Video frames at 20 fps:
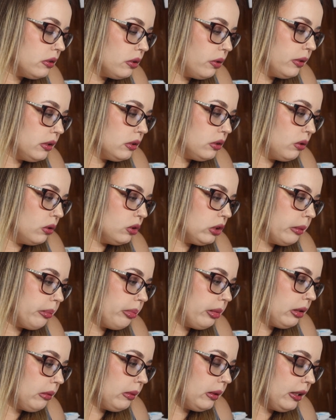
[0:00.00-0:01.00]
So in Soul
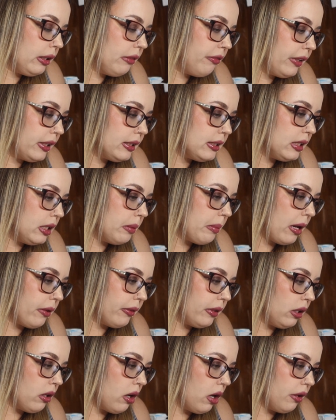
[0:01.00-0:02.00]
Jumper, we're going to fix the
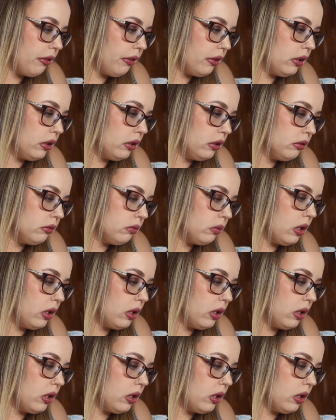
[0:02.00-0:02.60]
about the author.